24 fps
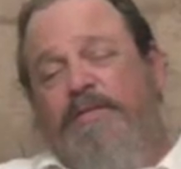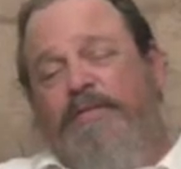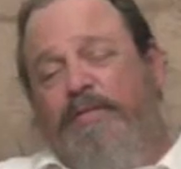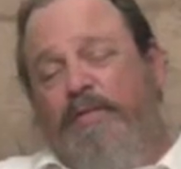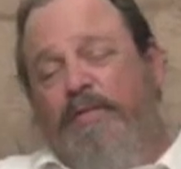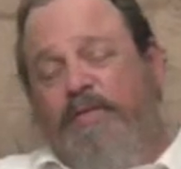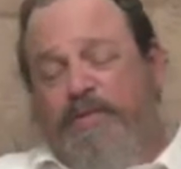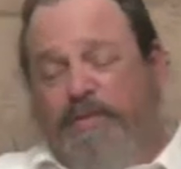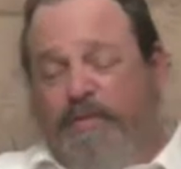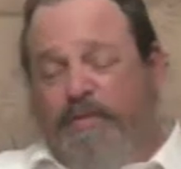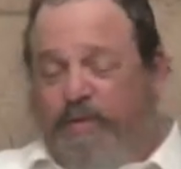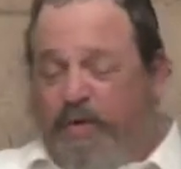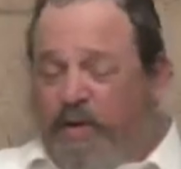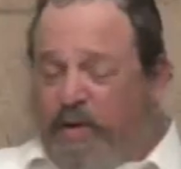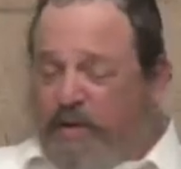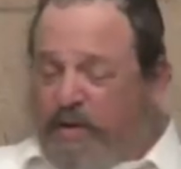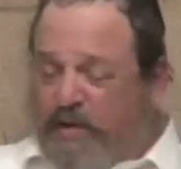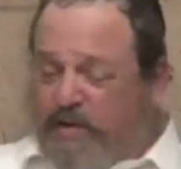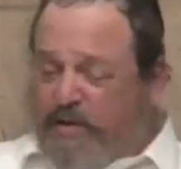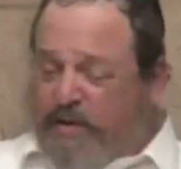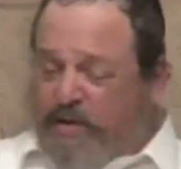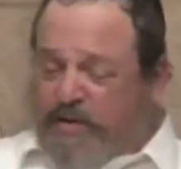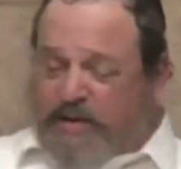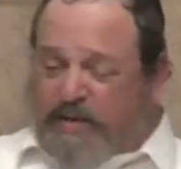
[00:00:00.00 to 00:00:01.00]
first of
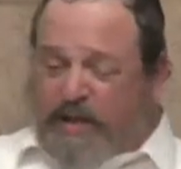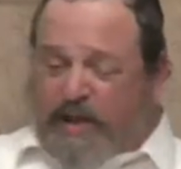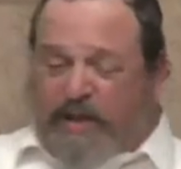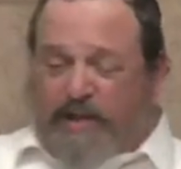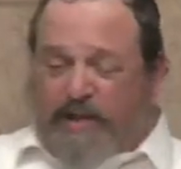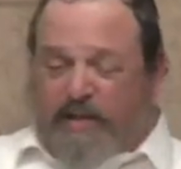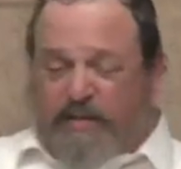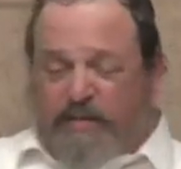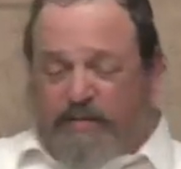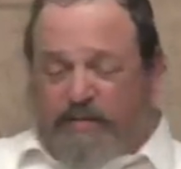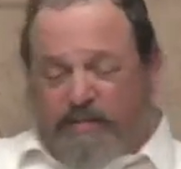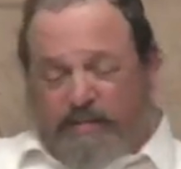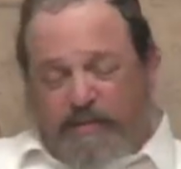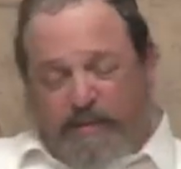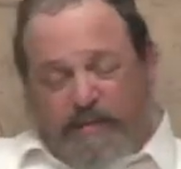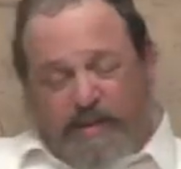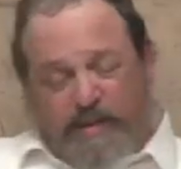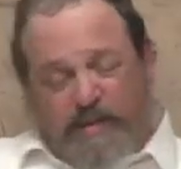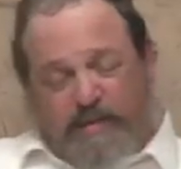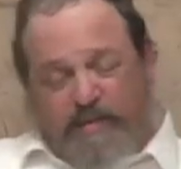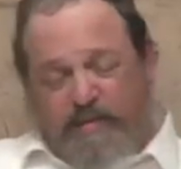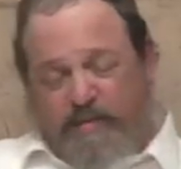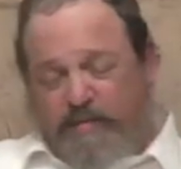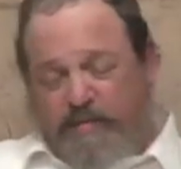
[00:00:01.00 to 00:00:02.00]
all, to say,
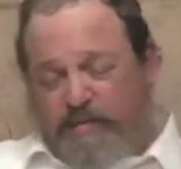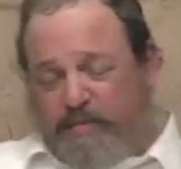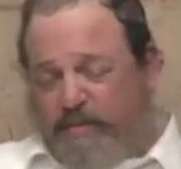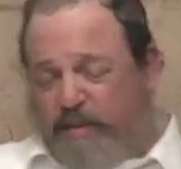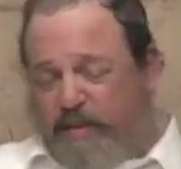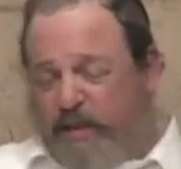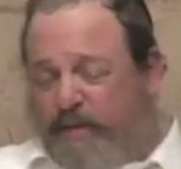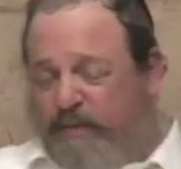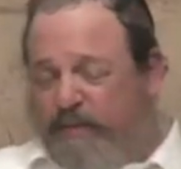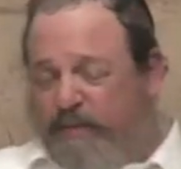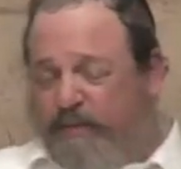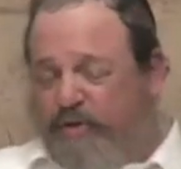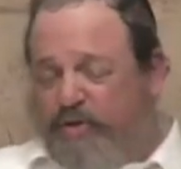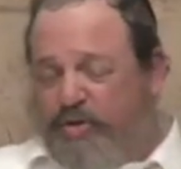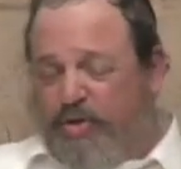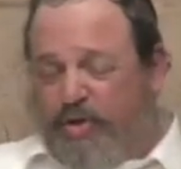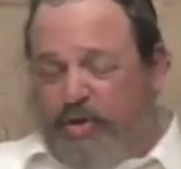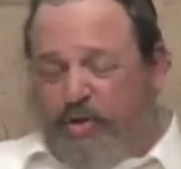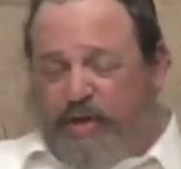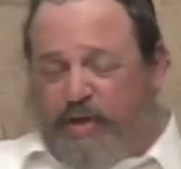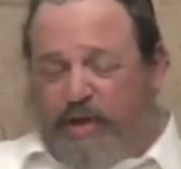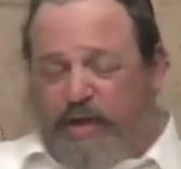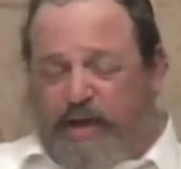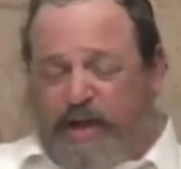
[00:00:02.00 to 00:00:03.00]
that's for
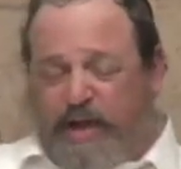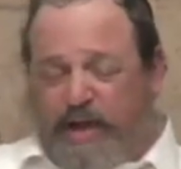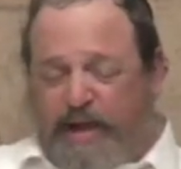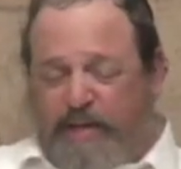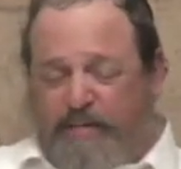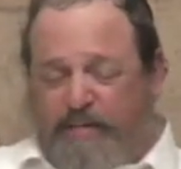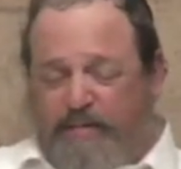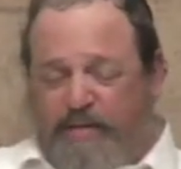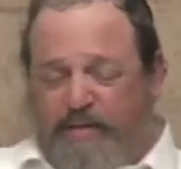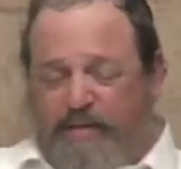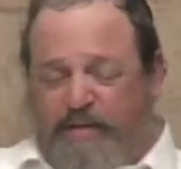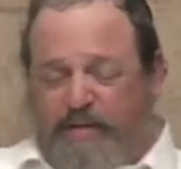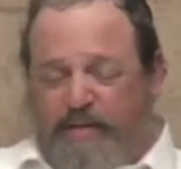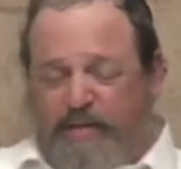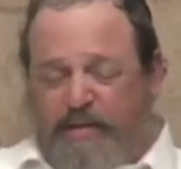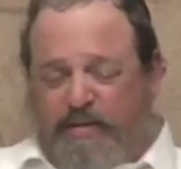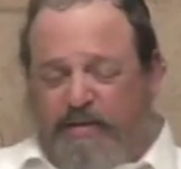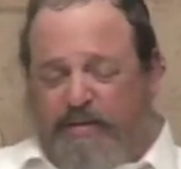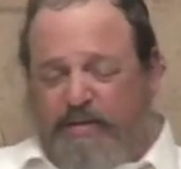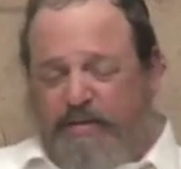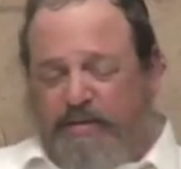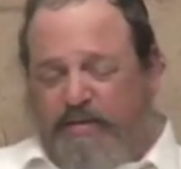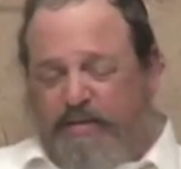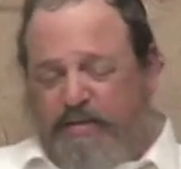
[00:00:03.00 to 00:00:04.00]
sure going to
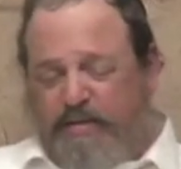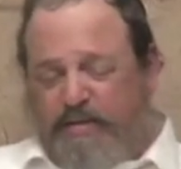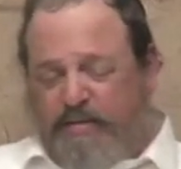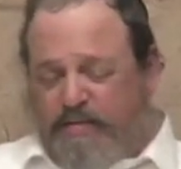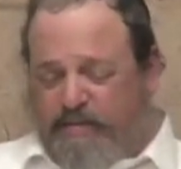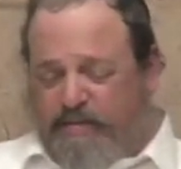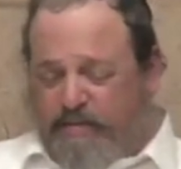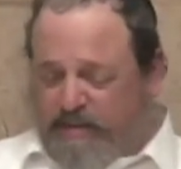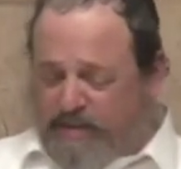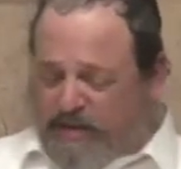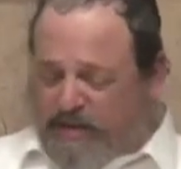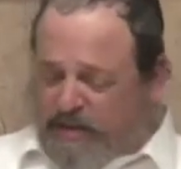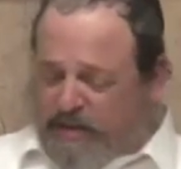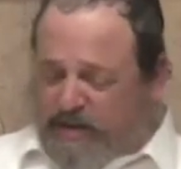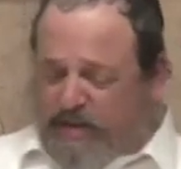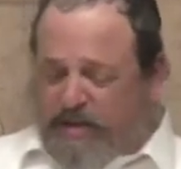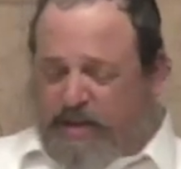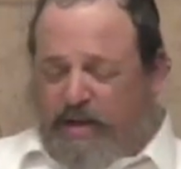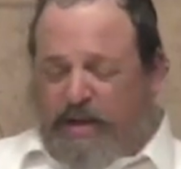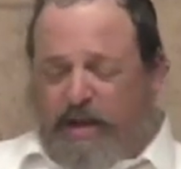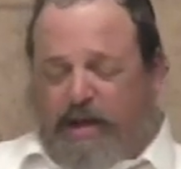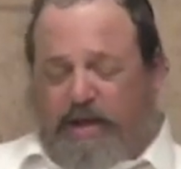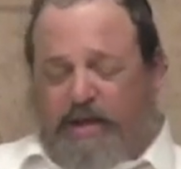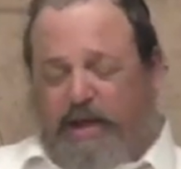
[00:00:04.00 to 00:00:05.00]
happen,
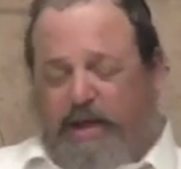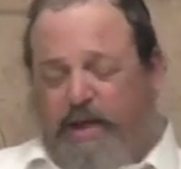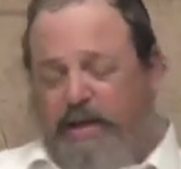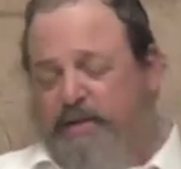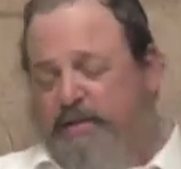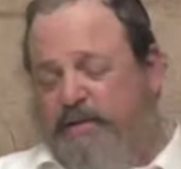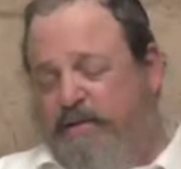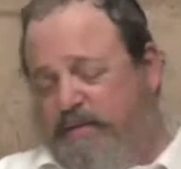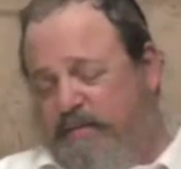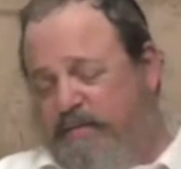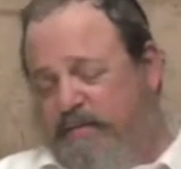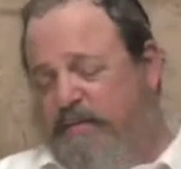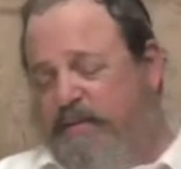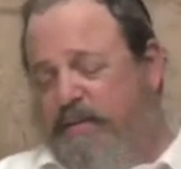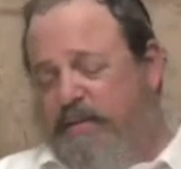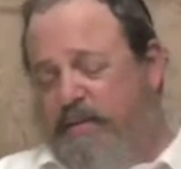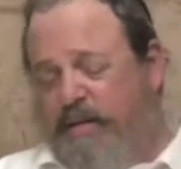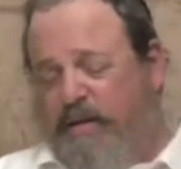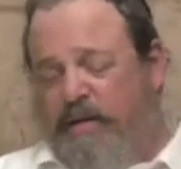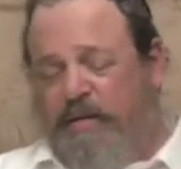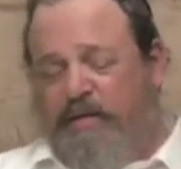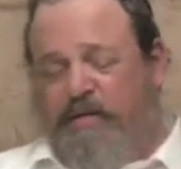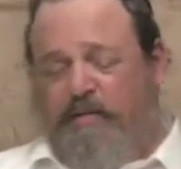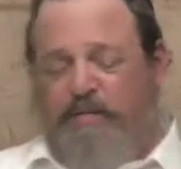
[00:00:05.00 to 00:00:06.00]
I guess,
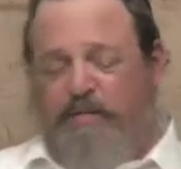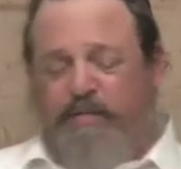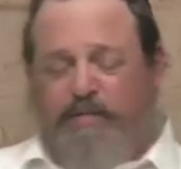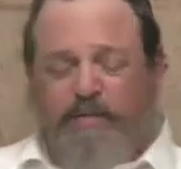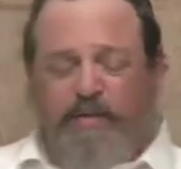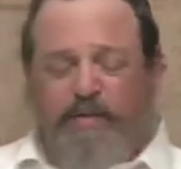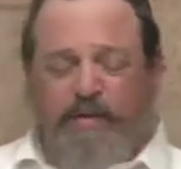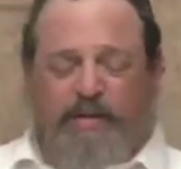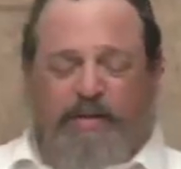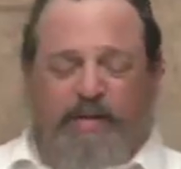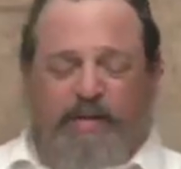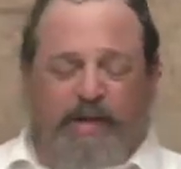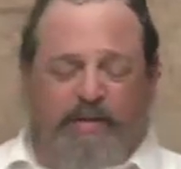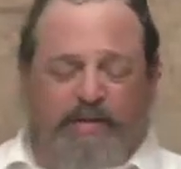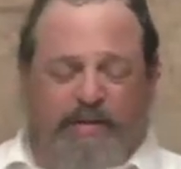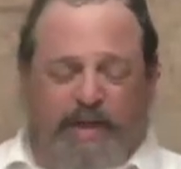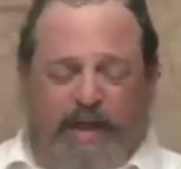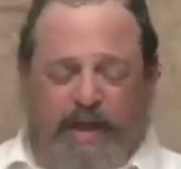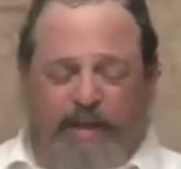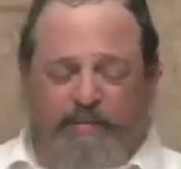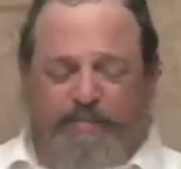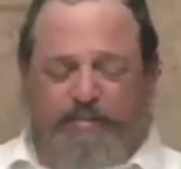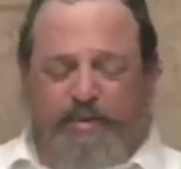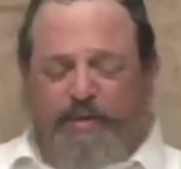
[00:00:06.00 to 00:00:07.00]
it does
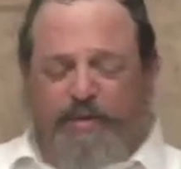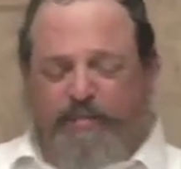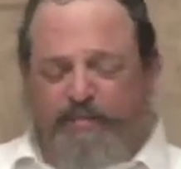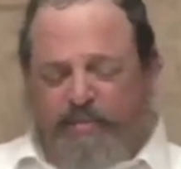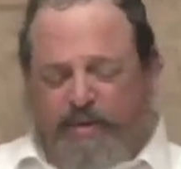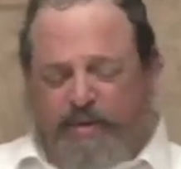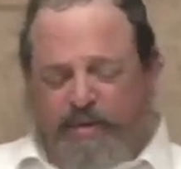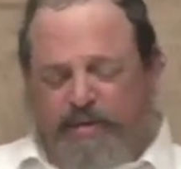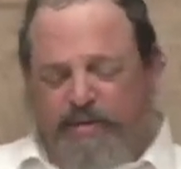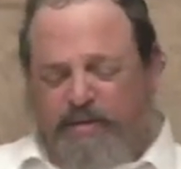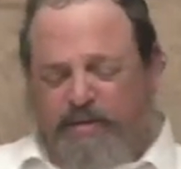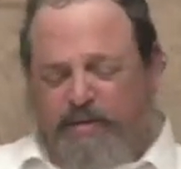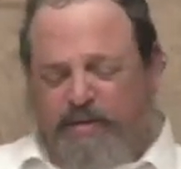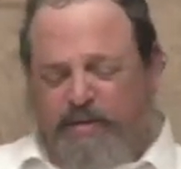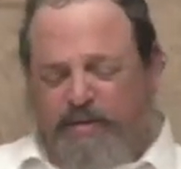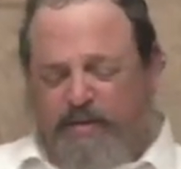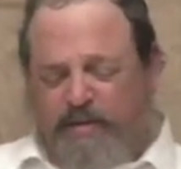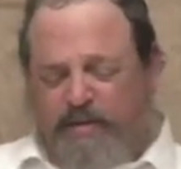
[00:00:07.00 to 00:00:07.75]
happen, but...